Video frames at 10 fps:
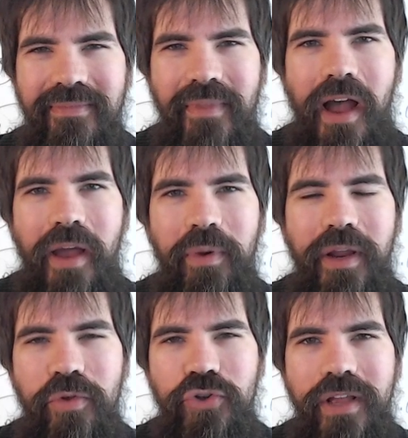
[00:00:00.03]
Hi, my
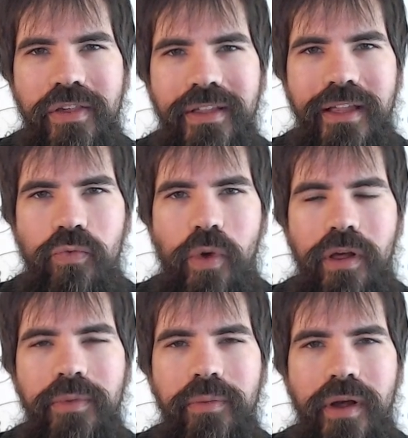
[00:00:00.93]
name is Shane Sealis.
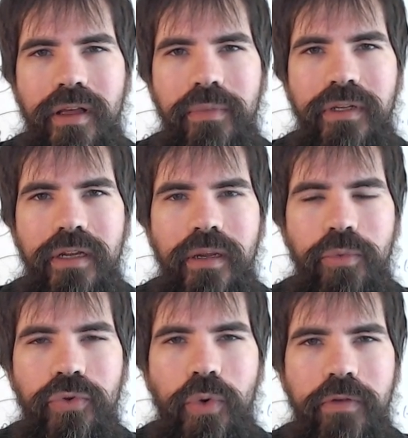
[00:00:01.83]
Welcome to Mockup Monday
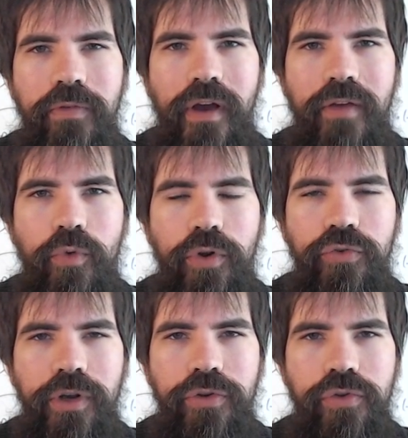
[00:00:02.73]
number 25, where I
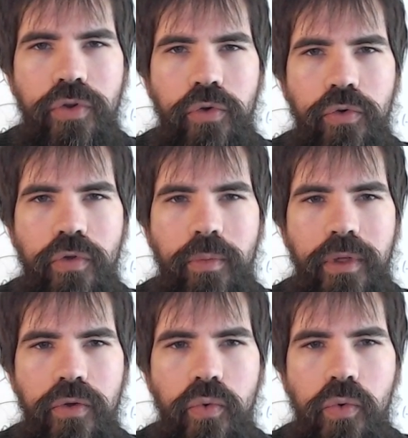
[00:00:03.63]
try to show you
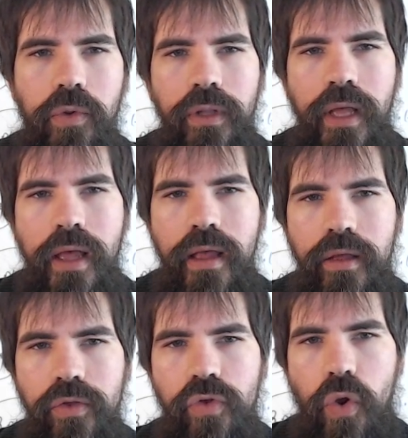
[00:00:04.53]
something cool.
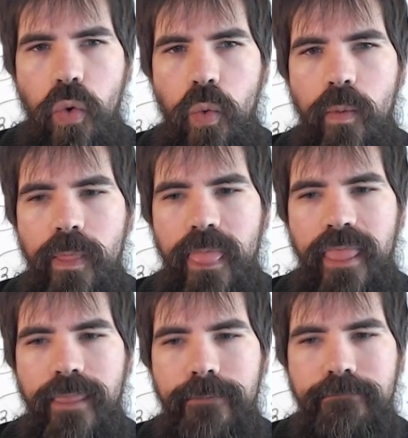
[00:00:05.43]
So,
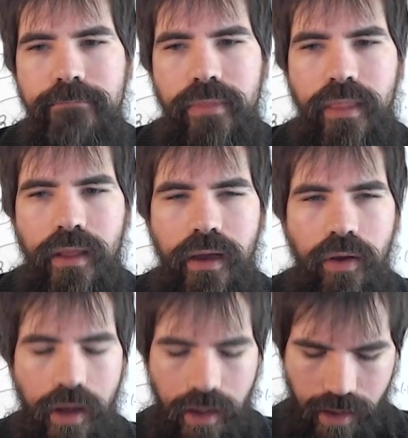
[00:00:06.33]

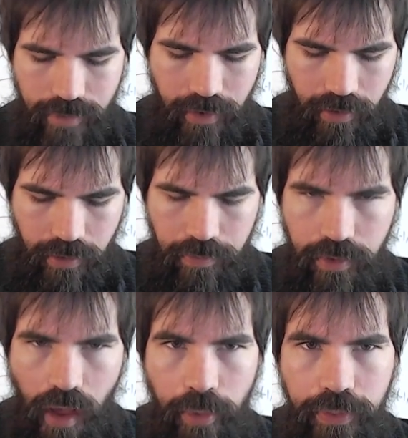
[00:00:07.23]
I've got a
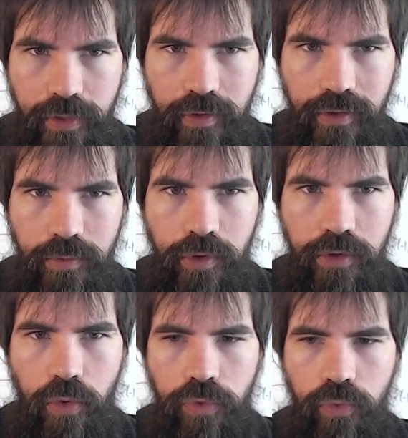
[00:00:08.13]
couple of things that I want to
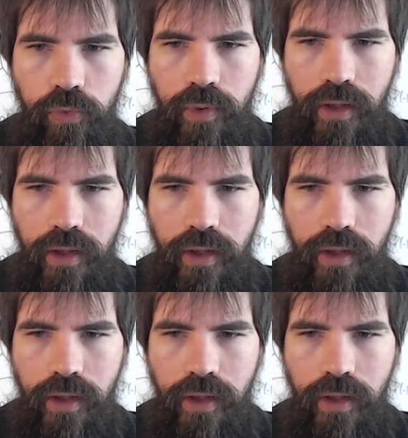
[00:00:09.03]
go through.